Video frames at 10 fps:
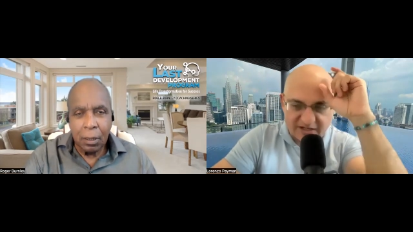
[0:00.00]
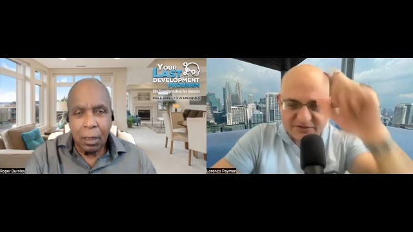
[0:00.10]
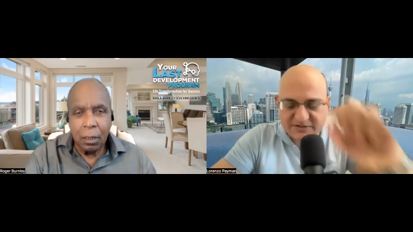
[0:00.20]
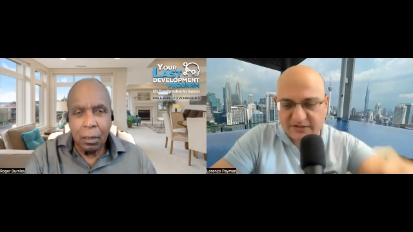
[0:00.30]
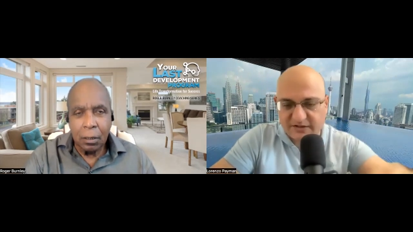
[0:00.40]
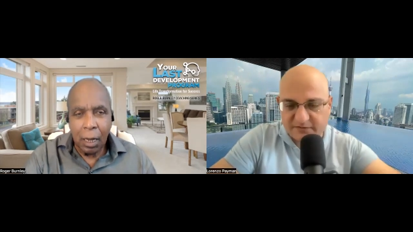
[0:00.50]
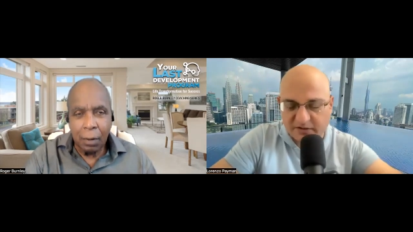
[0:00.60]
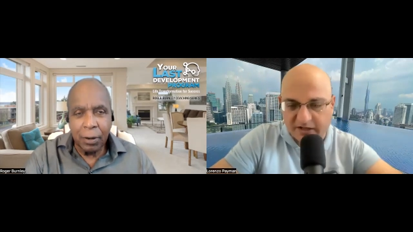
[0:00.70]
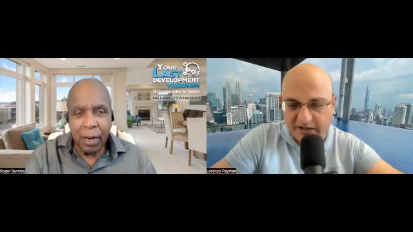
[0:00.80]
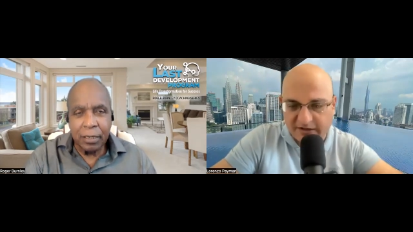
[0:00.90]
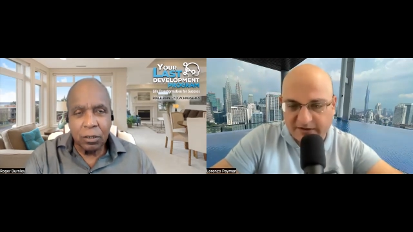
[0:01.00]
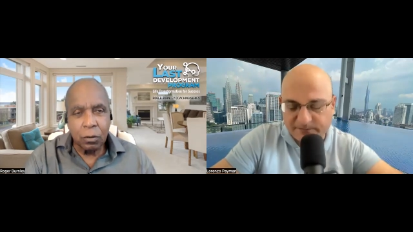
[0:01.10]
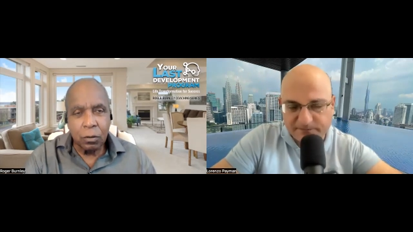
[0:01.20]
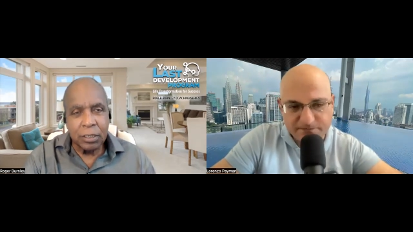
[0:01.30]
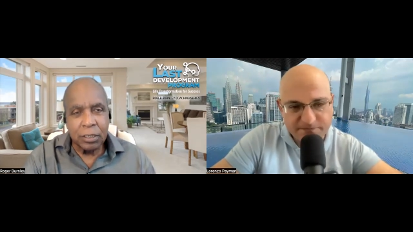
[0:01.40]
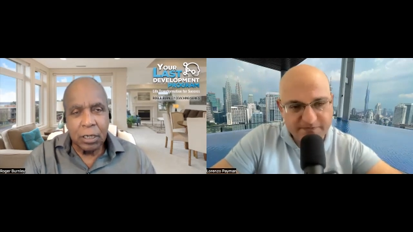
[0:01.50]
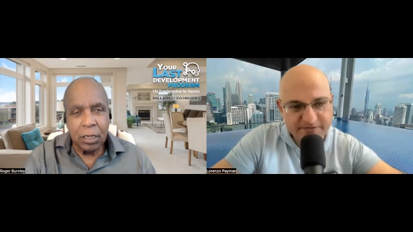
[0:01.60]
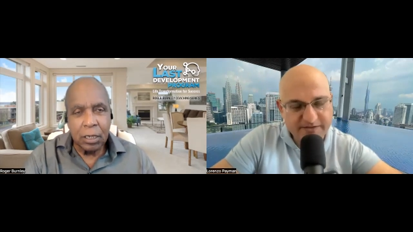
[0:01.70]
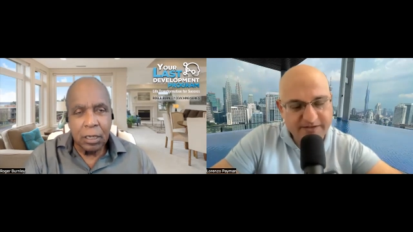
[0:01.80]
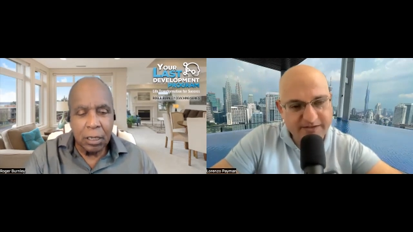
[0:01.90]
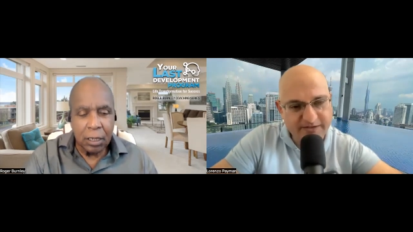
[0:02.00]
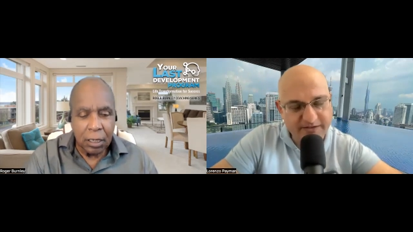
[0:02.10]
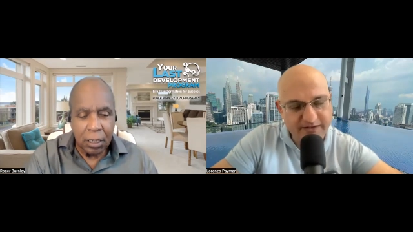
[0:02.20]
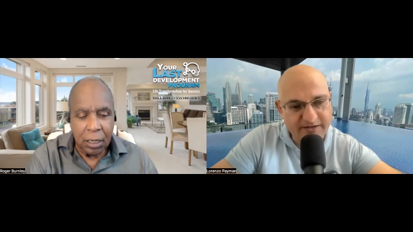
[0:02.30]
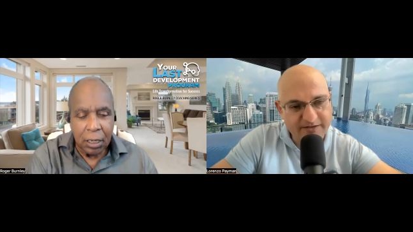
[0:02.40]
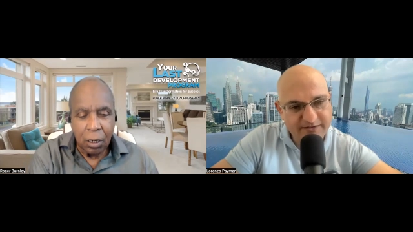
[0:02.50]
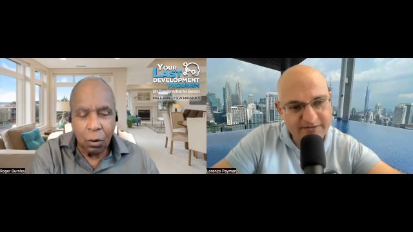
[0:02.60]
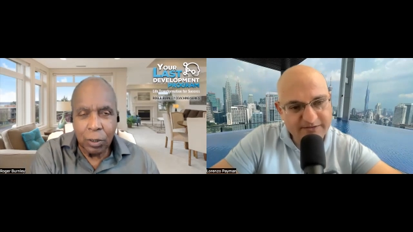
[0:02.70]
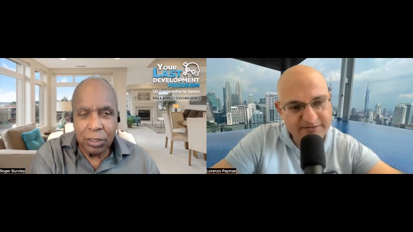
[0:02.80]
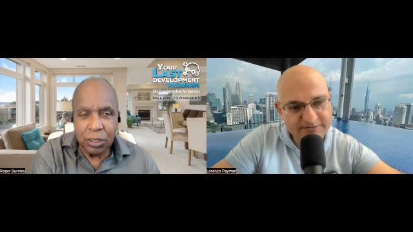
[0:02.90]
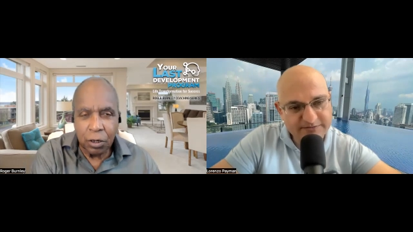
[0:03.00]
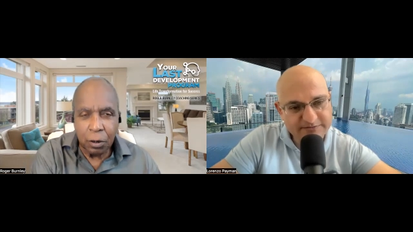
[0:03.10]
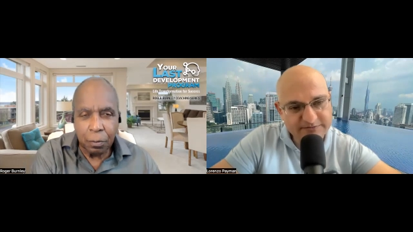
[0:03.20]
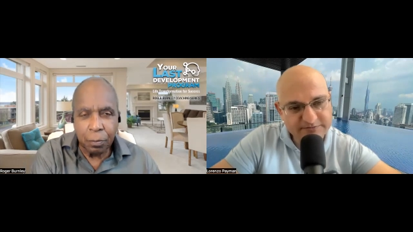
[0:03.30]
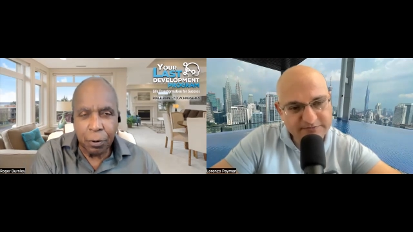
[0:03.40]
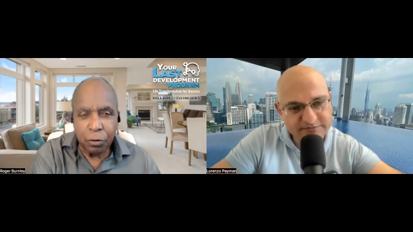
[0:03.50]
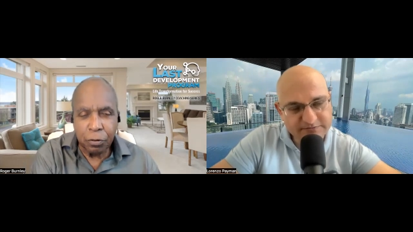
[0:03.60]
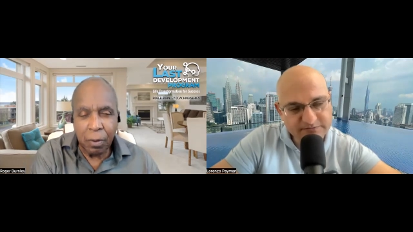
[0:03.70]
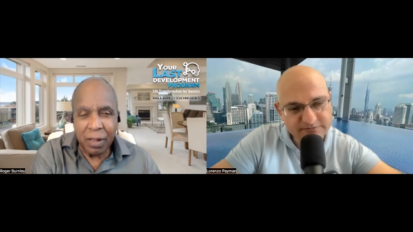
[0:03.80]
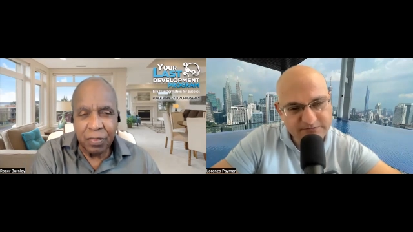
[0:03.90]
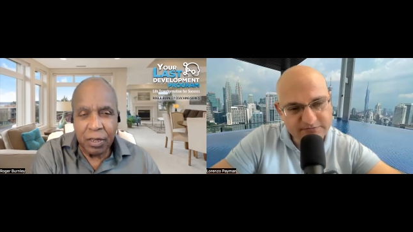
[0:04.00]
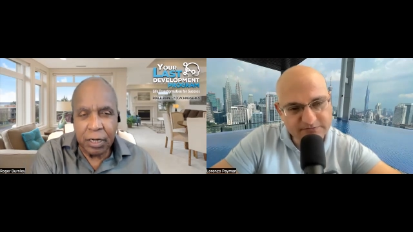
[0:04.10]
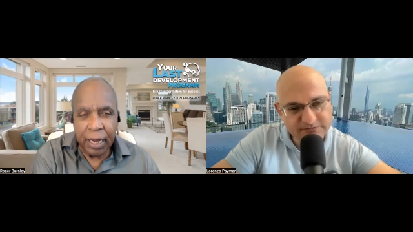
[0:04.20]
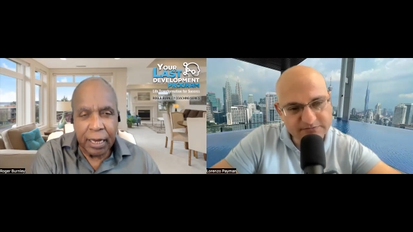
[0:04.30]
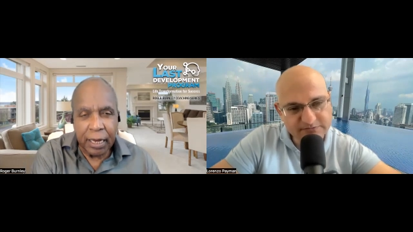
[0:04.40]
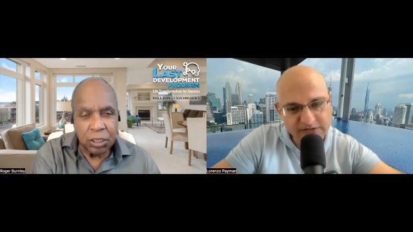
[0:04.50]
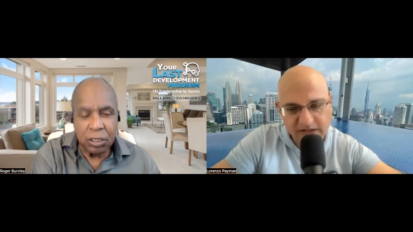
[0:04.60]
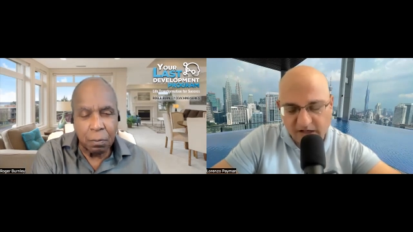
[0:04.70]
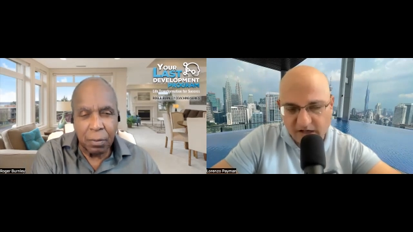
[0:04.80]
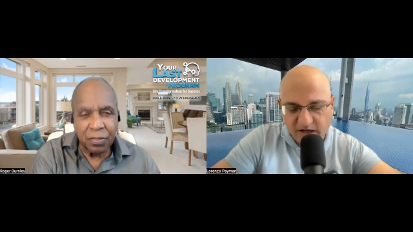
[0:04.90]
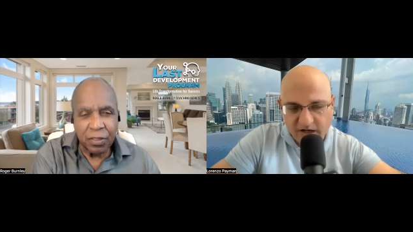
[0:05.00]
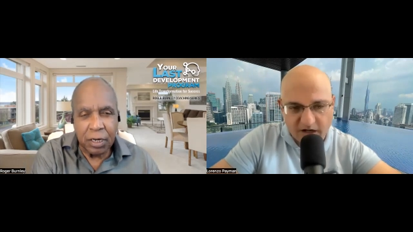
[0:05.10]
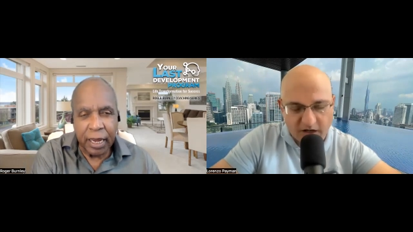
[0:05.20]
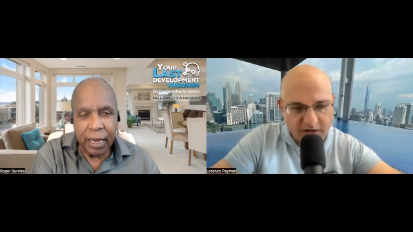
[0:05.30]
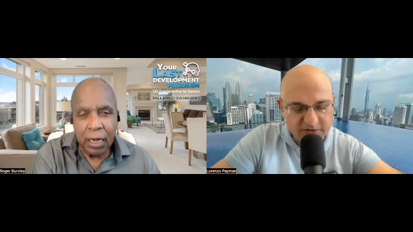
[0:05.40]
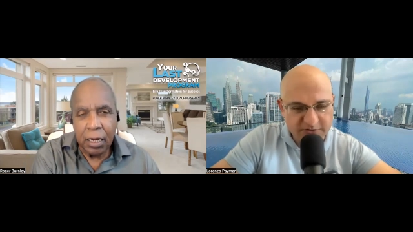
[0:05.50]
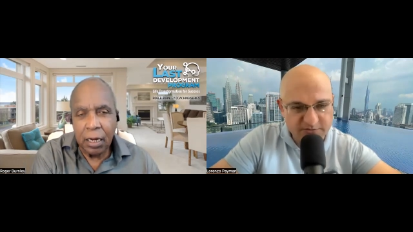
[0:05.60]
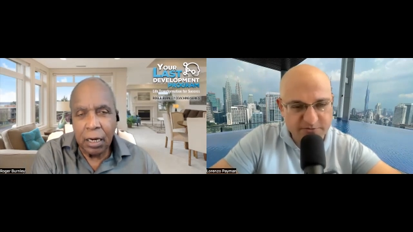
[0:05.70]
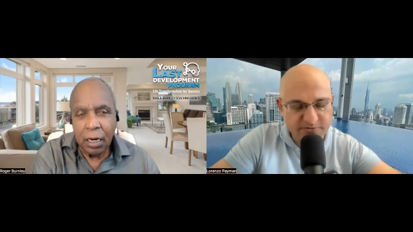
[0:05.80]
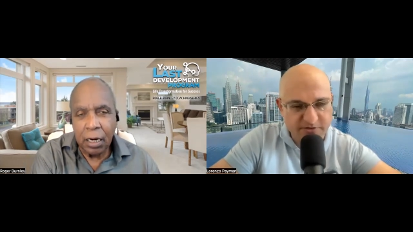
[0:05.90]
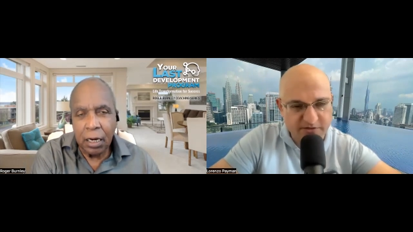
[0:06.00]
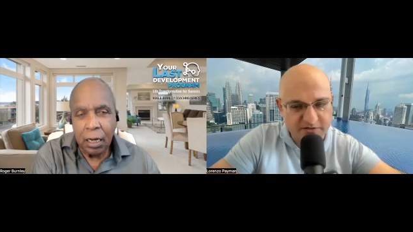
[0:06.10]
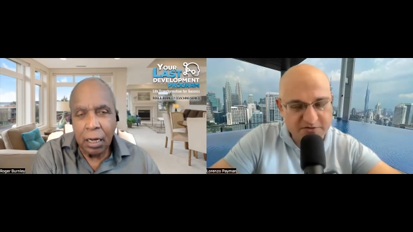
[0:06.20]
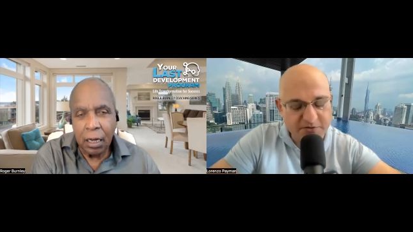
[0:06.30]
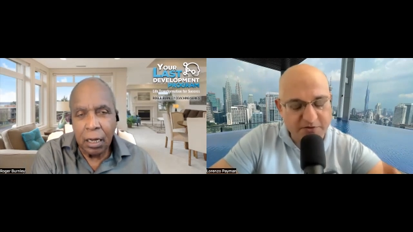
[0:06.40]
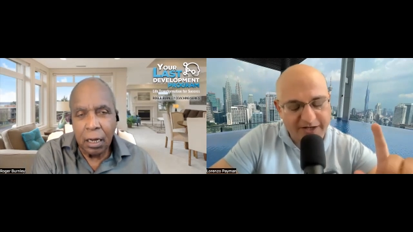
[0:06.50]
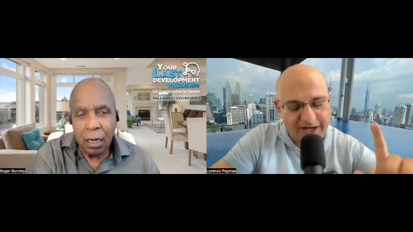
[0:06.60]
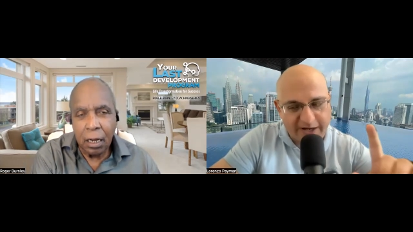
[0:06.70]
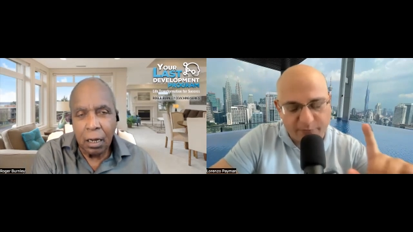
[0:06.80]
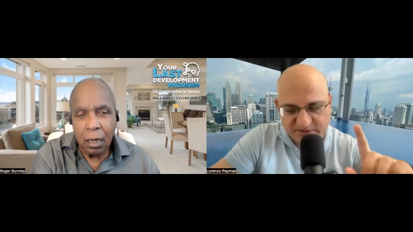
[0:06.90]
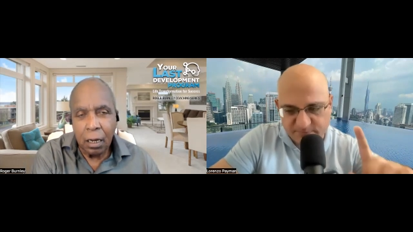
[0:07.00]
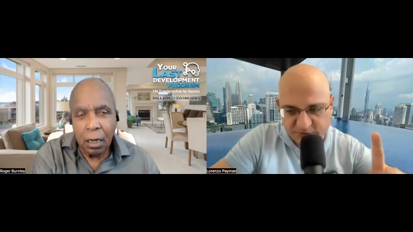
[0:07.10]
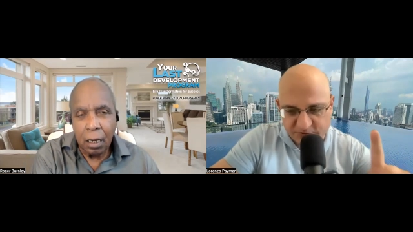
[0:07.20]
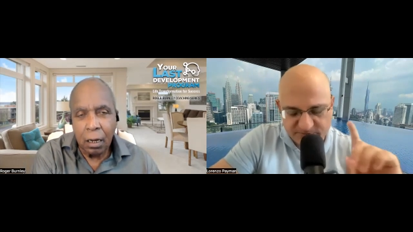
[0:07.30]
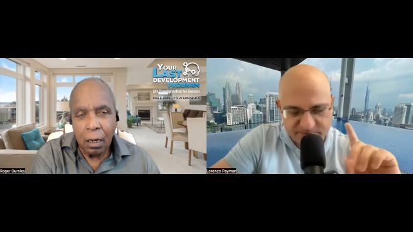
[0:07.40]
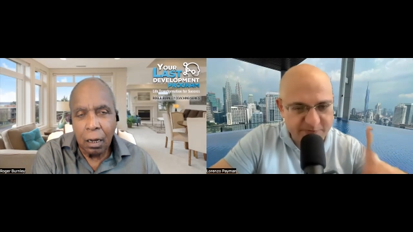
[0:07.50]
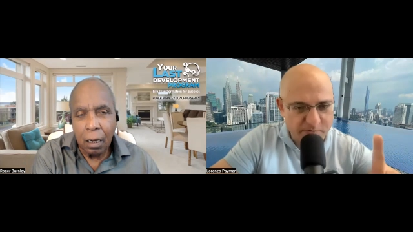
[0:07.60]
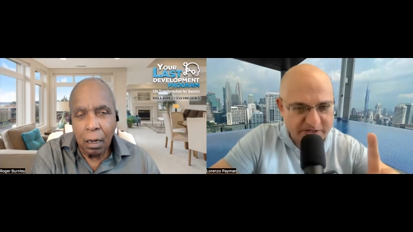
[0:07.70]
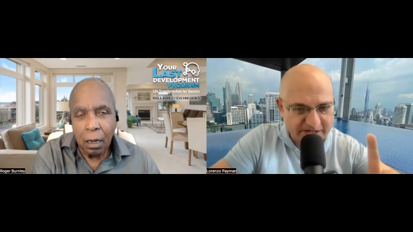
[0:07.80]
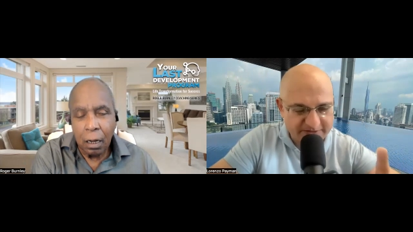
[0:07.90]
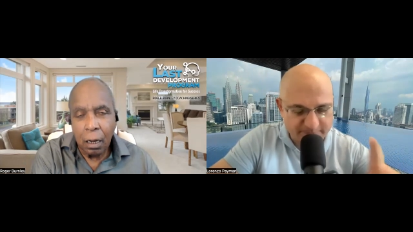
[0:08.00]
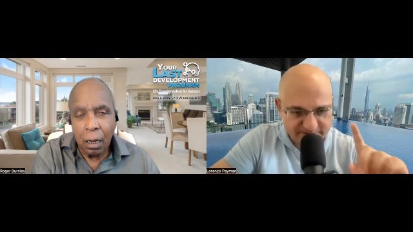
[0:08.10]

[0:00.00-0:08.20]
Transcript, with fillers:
Speaker 1: to ask you a question.
Speaker 2: Yeah.
Speaker 1: What's your birth month and day? Just the month and day.
Speaker 2: October. So I was born just before midnight.